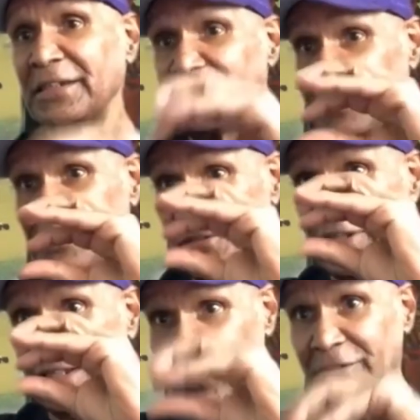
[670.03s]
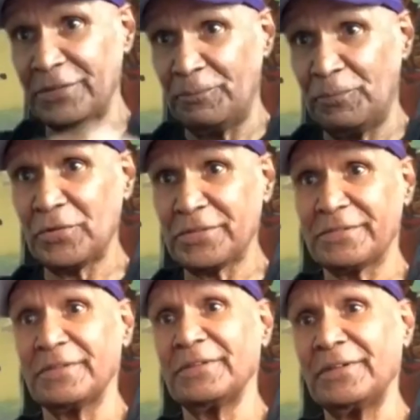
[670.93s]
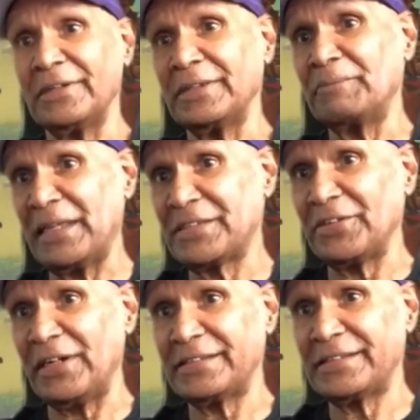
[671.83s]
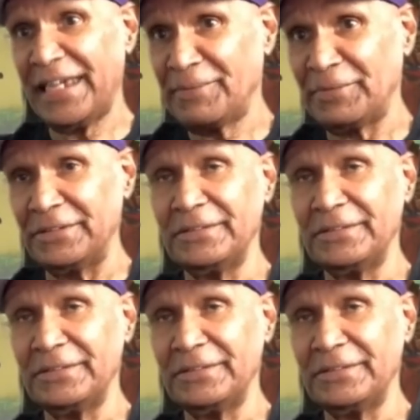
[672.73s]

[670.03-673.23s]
that she had lots of books on the bedside table.